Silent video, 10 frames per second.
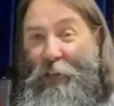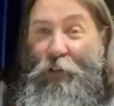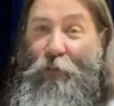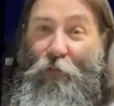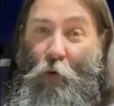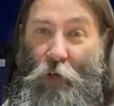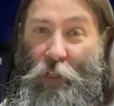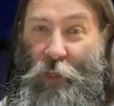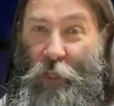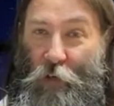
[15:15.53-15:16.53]
do for
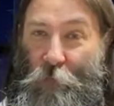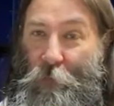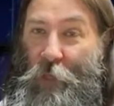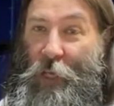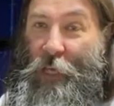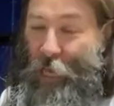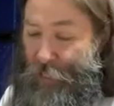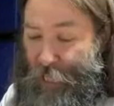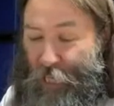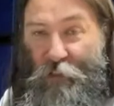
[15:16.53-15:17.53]
you though, I
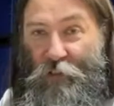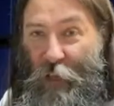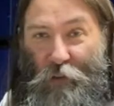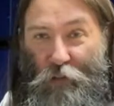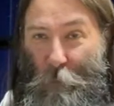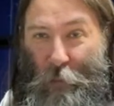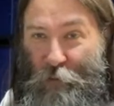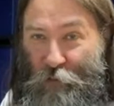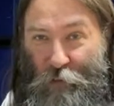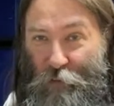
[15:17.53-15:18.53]
can't set your
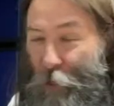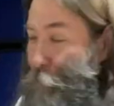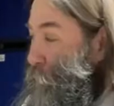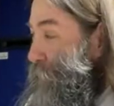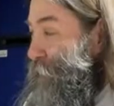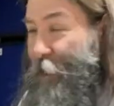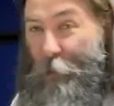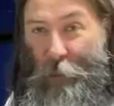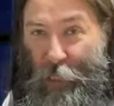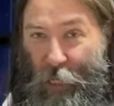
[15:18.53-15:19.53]
business up with a
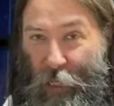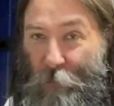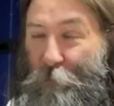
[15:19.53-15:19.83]
DBA.